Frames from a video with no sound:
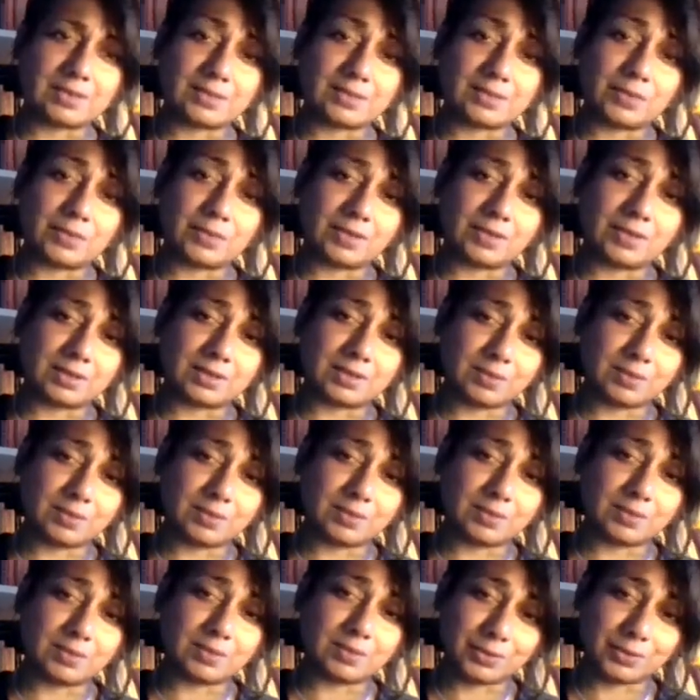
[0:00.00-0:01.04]
is being
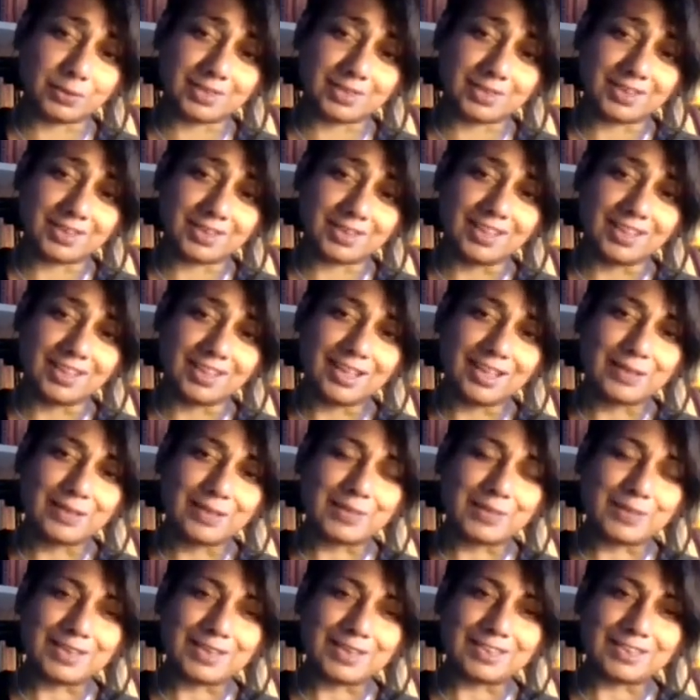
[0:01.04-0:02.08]
exposed.
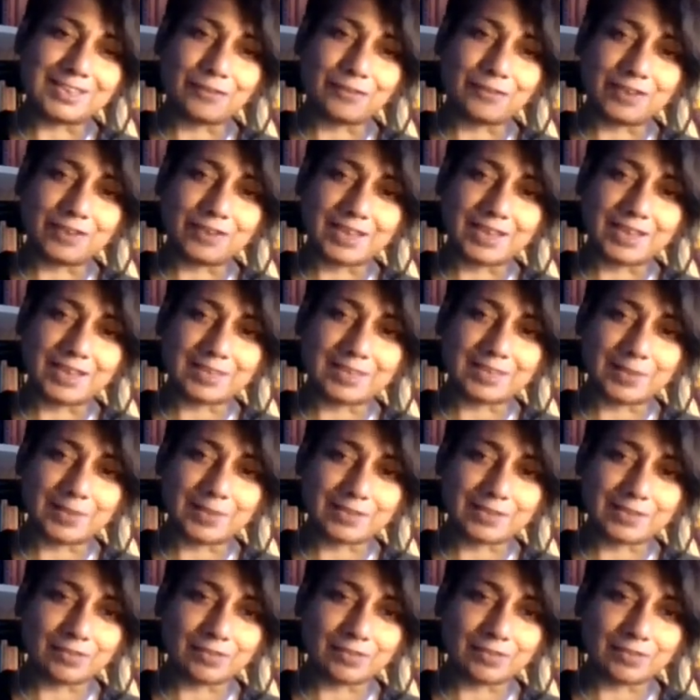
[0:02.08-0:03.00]
Many different aspects of